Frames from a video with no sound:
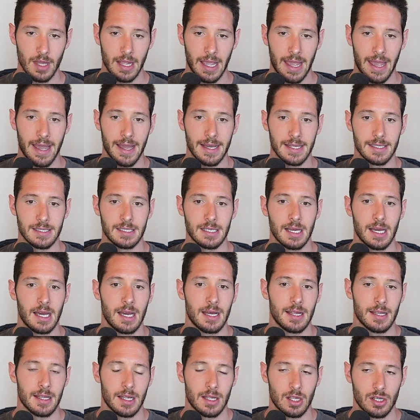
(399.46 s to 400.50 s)
And
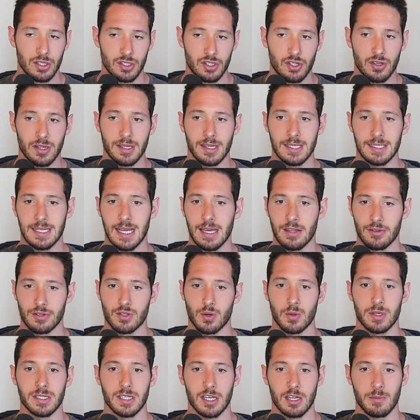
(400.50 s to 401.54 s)
during the day, there's
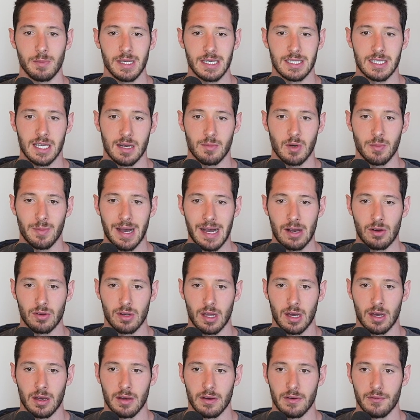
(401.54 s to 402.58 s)
always going to be some
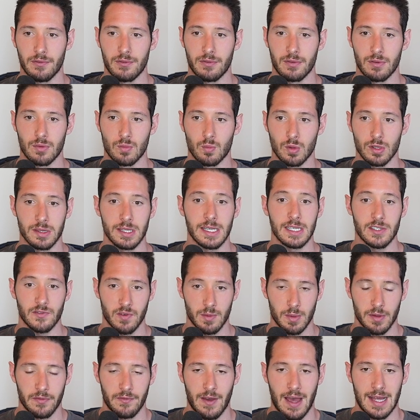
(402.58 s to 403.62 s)
amount of release
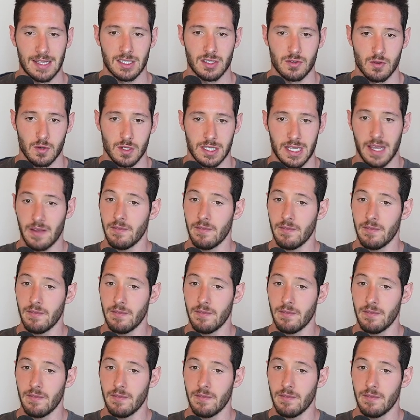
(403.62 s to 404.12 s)
from the fat stores.